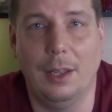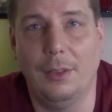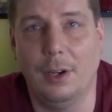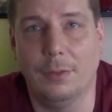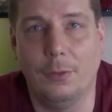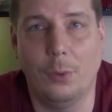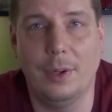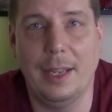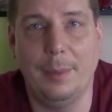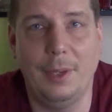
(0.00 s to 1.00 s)
Their 4
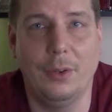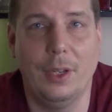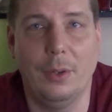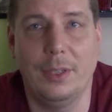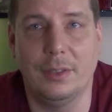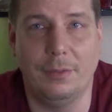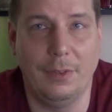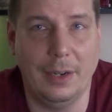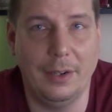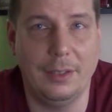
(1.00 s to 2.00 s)
nanometer node is a
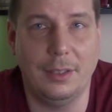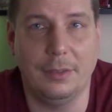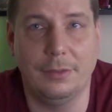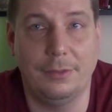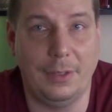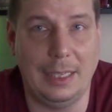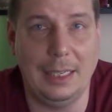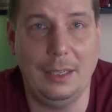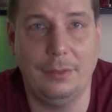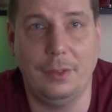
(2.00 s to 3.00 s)
variant of
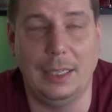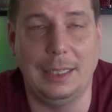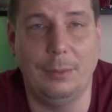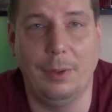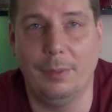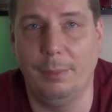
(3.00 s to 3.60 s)
5 with